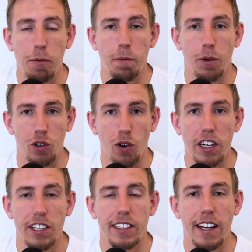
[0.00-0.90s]
more
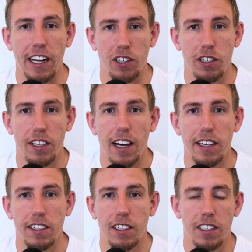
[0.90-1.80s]
progressions and
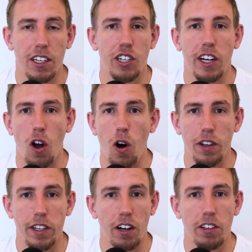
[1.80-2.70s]
exercises to check all
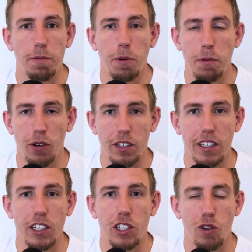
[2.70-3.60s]
the other
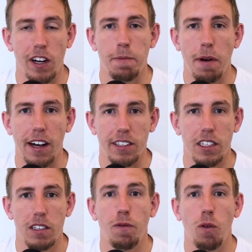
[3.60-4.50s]
mobility and strength
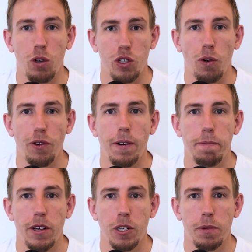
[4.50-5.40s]
boxes for shoulder
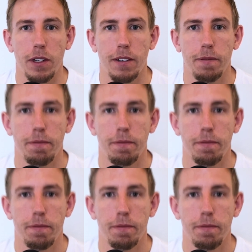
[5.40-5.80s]
impingement.